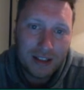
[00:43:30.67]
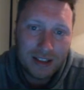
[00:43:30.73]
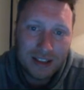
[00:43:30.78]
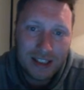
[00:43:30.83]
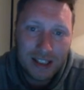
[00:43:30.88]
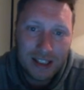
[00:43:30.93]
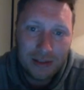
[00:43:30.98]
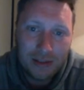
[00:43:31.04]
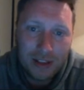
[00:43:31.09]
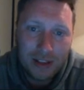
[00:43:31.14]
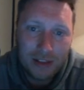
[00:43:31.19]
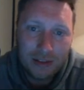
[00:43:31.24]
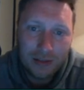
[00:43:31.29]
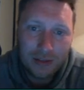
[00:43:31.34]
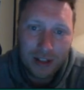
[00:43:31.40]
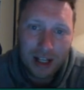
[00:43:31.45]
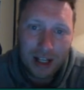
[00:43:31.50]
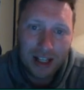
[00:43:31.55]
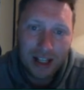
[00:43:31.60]
series
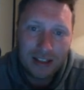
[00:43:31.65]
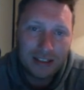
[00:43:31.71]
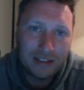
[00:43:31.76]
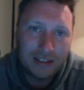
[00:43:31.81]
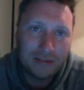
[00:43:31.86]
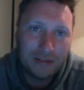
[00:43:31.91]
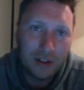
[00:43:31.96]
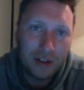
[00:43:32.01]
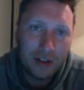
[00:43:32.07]
of the class of